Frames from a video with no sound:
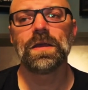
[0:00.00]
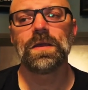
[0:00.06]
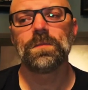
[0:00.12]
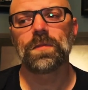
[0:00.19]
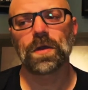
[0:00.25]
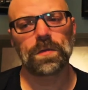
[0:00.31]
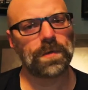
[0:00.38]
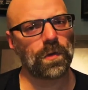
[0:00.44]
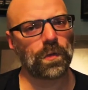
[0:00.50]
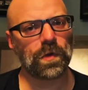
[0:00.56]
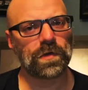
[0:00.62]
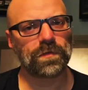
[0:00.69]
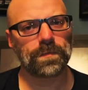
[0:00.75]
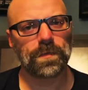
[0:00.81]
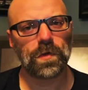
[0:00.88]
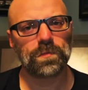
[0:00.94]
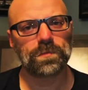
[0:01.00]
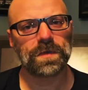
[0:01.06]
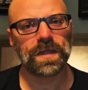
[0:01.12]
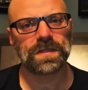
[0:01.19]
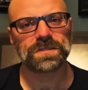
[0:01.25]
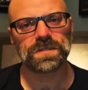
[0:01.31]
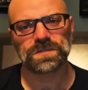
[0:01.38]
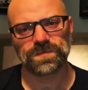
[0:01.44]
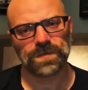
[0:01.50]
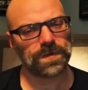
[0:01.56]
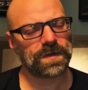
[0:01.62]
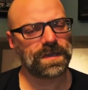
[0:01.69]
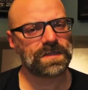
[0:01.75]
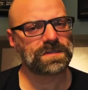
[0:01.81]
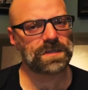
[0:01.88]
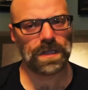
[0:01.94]
But on my work from home days, it's
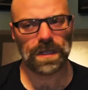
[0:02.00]
very easy.